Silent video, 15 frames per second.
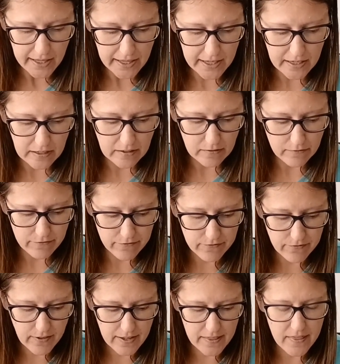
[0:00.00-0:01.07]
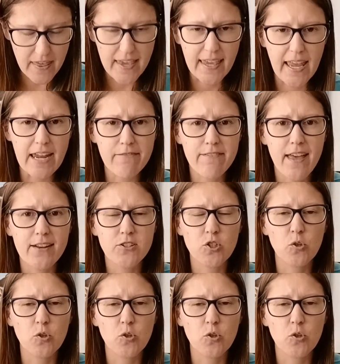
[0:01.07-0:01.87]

if they gave that